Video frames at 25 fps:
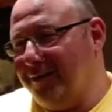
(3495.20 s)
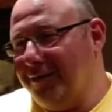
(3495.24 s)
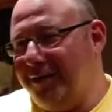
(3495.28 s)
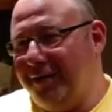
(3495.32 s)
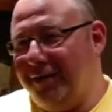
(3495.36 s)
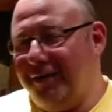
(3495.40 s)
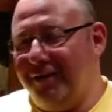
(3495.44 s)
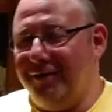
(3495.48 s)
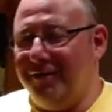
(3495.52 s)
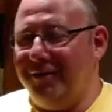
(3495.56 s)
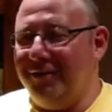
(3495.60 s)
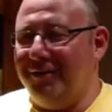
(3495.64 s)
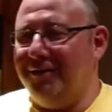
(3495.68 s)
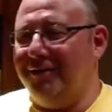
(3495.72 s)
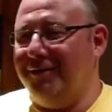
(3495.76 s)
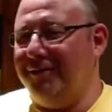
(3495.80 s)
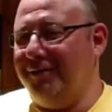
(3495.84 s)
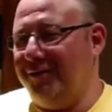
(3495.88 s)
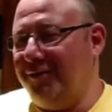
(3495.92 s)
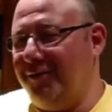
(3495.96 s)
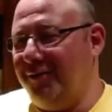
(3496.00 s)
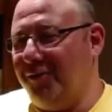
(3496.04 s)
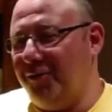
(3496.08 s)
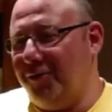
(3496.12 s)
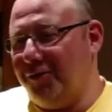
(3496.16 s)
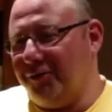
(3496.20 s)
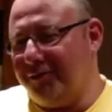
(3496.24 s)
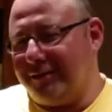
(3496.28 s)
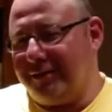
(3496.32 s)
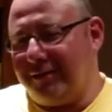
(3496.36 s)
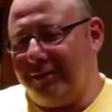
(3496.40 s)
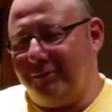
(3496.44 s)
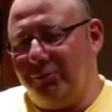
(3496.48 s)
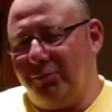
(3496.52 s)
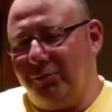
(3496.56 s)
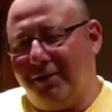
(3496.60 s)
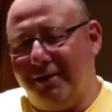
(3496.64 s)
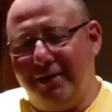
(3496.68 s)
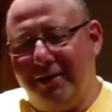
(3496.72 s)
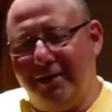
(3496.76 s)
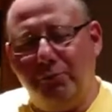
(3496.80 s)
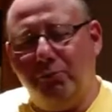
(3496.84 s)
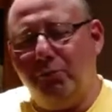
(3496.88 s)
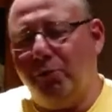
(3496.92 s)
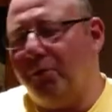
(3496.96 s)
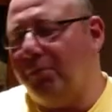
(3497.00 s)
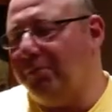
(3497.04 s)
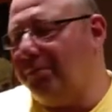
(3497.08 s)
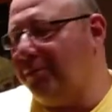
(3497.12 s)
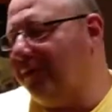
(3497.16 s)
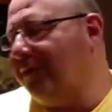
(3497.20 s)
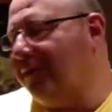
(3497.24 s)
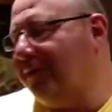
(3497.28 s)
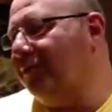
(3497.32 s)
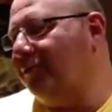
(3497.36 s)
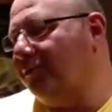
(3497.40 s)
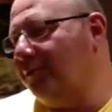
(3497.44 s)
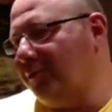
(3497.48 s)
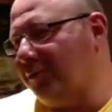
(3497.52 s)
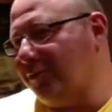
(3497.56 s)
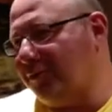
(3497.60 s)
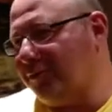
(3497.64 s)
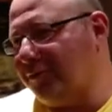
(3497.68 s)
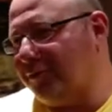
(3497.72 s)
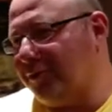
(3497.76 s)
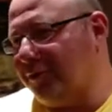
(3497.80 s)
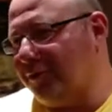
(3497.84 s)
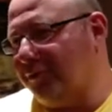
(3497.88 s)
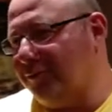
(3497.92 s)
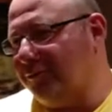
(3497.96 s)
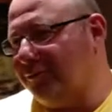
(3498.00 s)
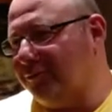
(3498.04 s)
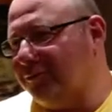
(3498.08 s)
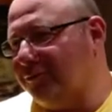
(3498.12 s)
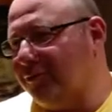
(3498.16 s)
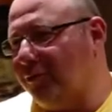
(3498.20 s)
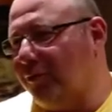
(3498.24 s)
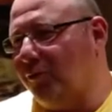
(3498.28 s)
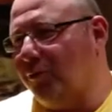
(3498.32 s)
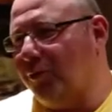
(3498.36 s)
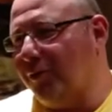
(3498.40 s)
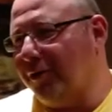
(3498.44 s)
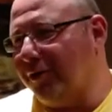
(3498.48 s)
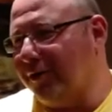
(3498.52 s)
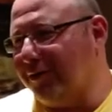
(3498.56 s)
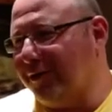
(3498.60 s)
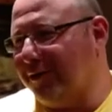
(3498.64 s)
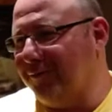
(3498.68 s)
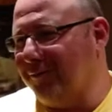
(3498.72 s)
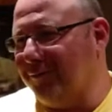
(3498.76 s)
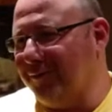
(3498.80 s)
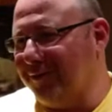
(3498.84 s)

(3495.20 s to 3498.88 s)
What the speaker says: the owner said, well, he won't be doing shows or working